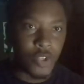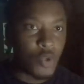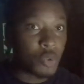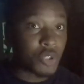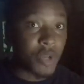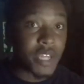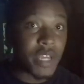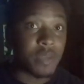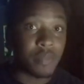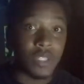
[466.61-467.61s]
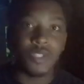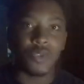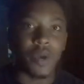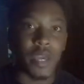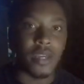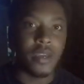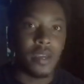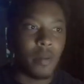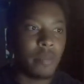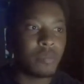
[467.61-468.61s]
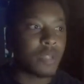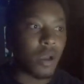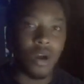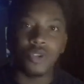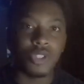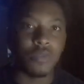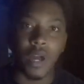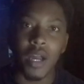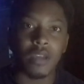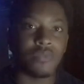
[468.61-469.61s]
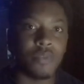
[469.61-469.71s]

You start taking the police away, people are like, oh shit, well, I got to